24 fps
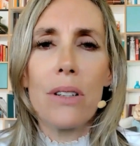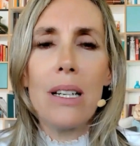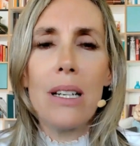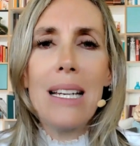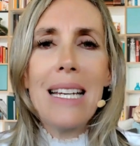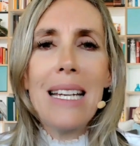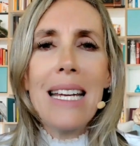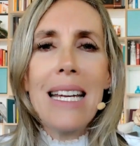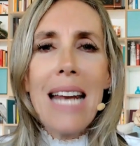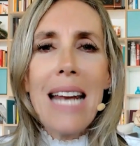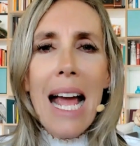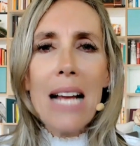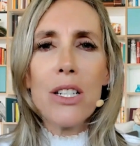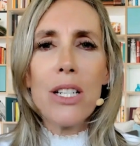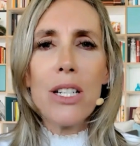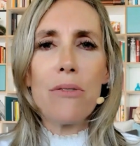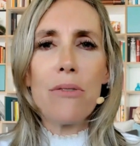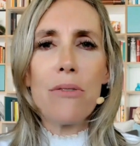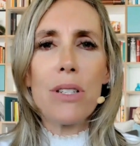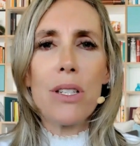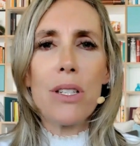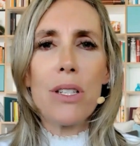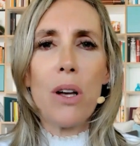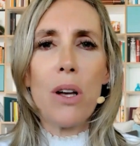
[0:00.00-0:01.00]
It actually
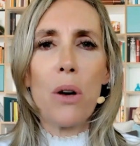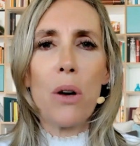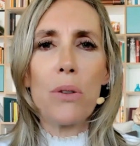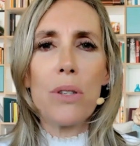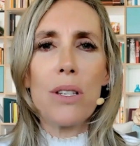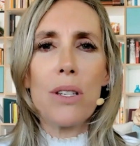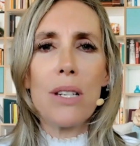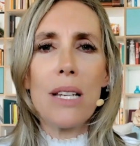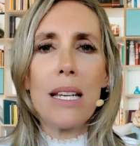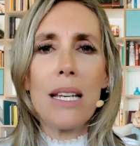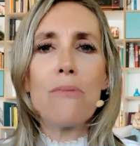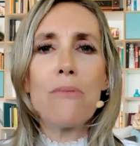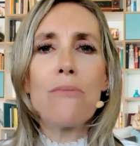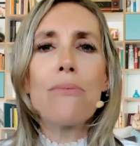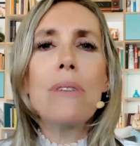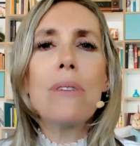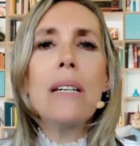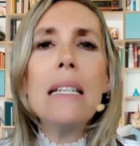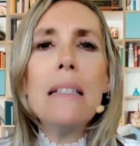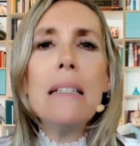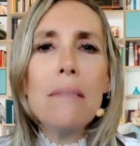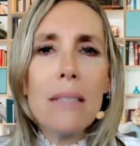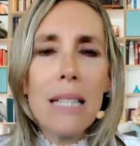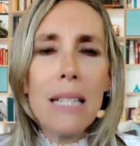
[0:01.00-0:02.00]
results in
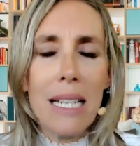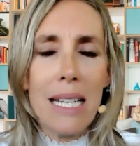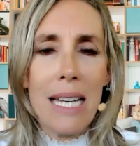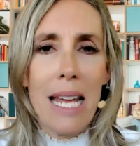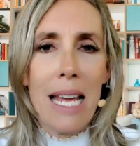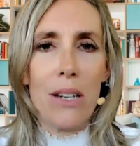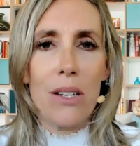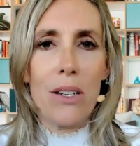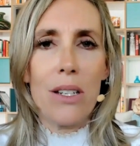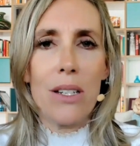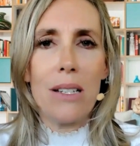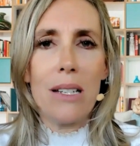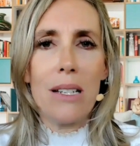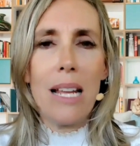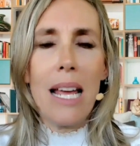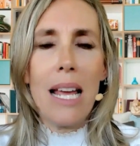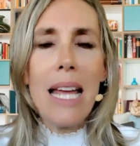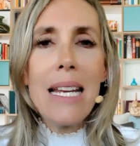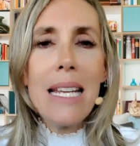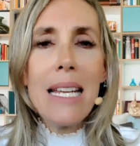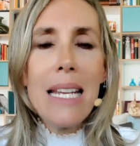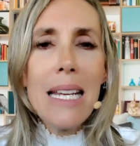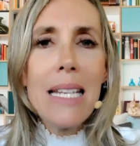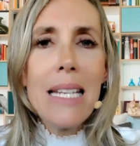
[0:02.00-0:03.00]
real connection
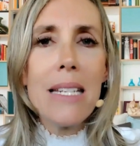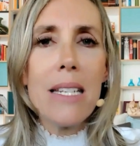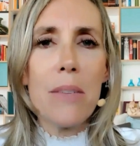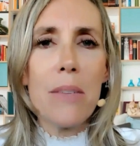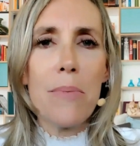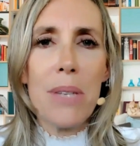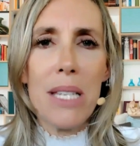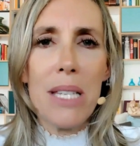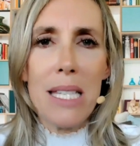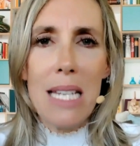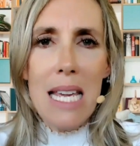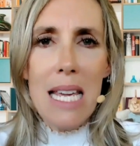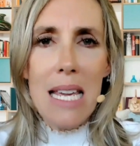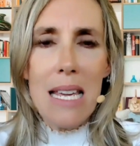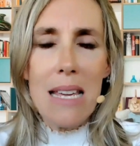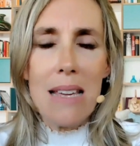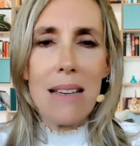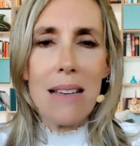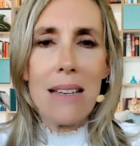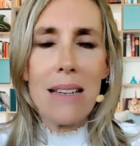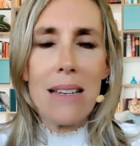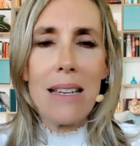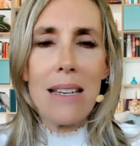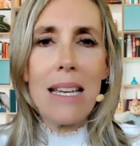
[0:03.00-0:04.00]
and intimacy,
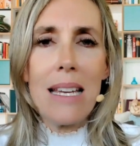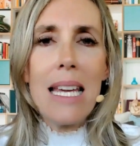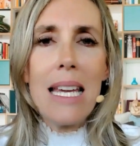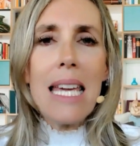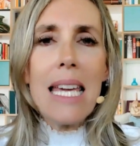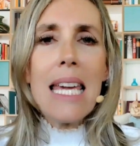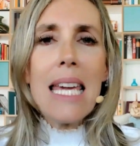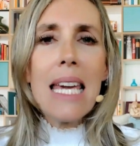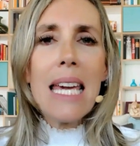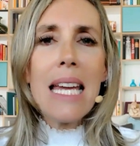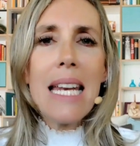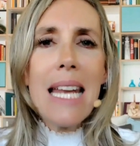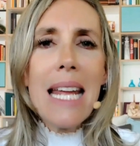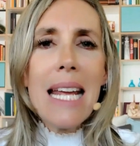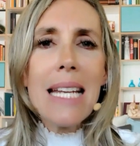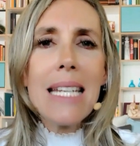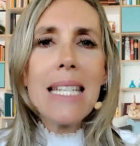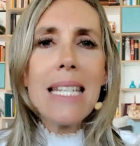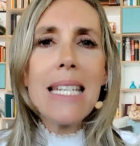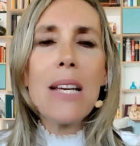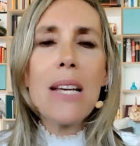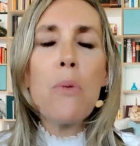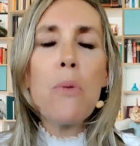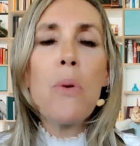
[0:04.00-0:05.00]
in
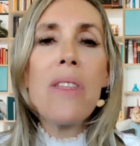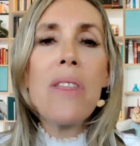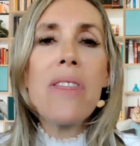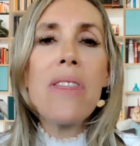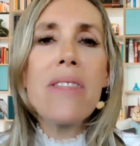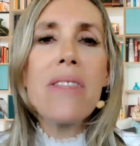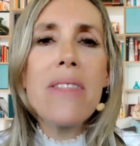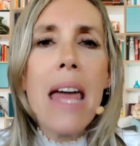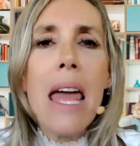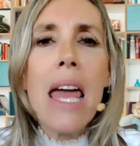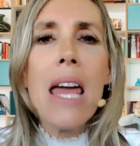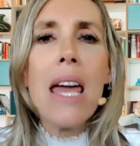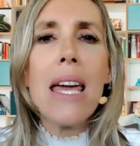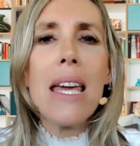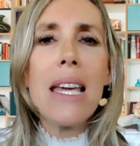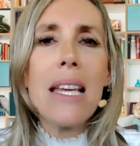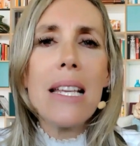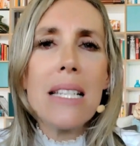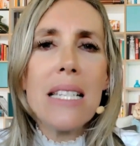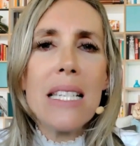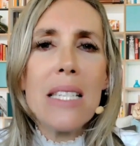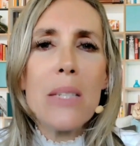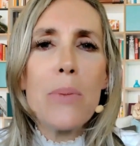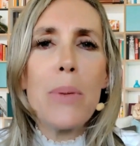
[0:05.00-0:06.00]
connecting with their
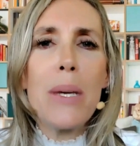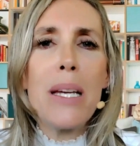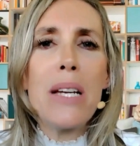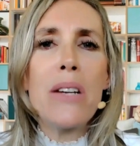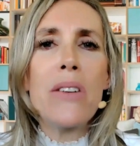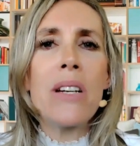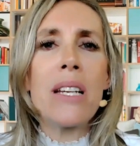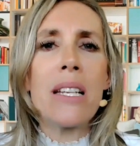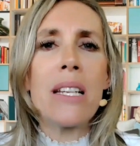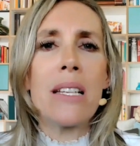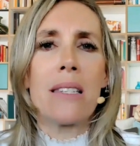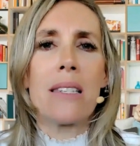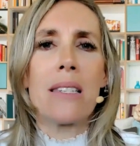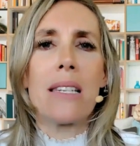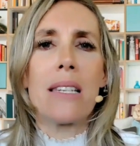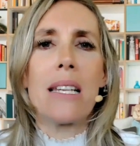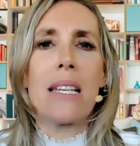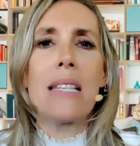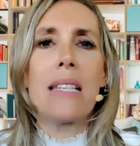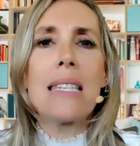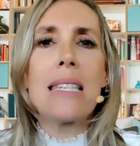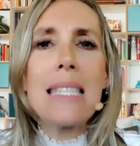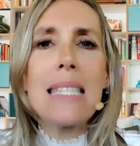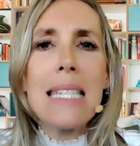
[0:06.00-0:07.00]
experience
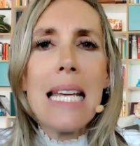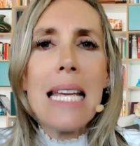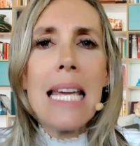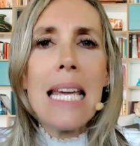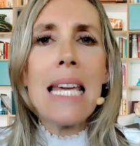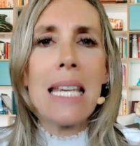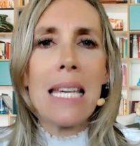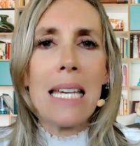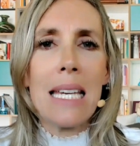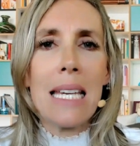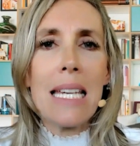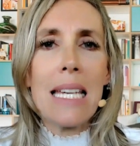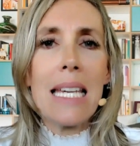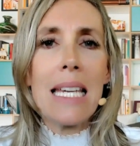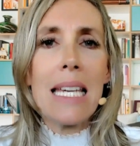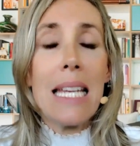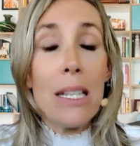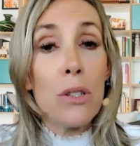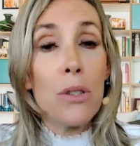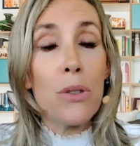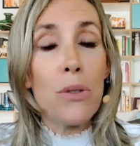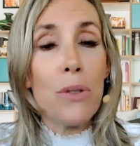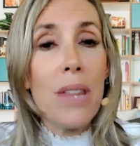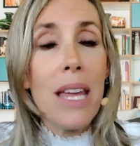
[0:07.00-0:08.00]
and seeing
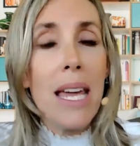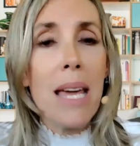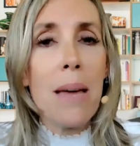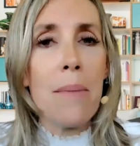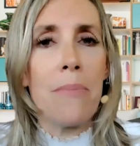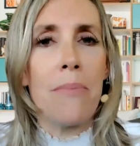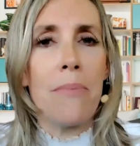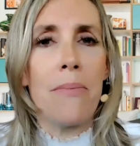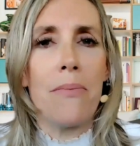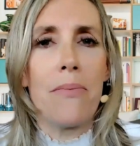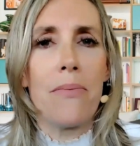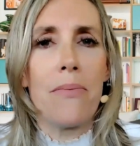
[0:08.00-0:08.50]
into them.